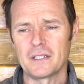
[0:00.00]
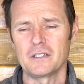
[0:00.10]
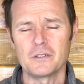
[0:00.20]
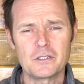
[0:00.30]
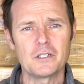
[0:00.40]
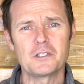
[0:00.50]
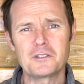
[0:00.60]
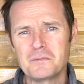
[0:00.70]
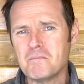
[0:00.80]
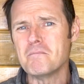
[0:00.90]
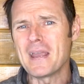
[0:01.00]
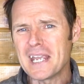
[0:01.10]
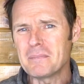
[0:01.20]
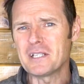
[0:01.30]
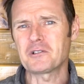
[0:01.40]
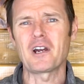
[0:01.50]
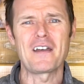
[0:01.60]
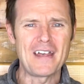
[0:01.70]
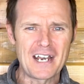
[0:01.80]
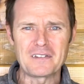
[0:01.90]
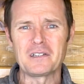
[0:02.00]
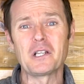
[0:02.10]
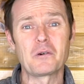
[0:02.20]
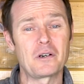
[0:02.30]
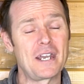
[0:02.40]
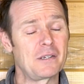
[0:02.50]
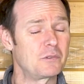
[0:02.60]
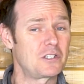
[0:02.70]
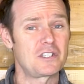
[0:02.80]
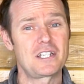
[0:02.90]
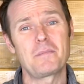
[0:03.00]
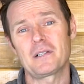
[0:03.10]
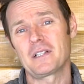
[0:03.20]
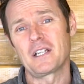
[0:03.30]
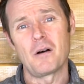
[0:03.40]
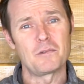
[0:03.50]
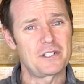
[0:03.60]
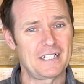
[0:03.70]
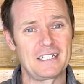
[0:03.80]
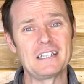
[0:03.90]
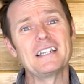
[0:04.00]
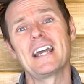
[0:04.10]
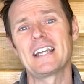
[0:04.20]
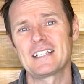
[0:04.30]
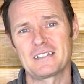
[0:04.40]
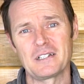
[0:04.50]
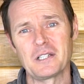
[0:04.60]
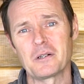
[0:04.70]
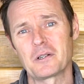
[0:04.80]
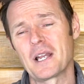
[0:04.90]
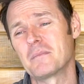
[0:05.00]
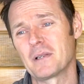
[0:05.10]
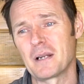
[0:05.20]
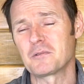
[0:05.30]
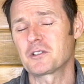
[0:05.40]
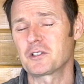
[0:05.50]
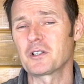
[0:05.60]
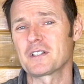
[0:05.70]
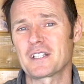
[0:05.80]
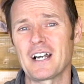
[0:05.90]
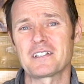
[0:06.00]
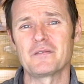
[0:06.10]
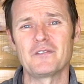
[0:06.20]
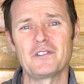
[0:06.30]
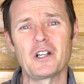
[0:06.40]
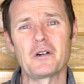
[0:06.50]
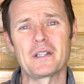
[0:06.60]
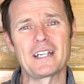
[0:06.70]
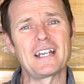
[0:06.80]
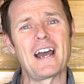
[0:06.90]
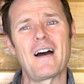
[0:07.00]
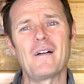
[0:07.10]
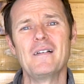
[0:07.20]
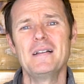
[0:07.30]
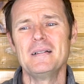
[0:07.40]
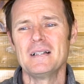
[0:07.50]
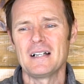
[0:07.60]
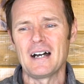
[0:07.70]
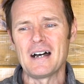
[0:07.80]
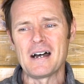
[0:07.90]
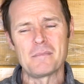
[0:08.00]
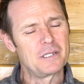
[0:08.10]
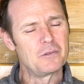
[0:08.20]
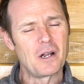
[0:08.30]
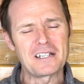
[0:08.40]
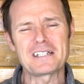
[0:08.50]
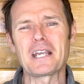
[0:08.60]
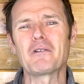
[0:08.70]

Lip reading: you could maybe try that at the lower end, which is typically almost like a lake at the lower end, but I'm sure it's got some flow in it now. But you want to stay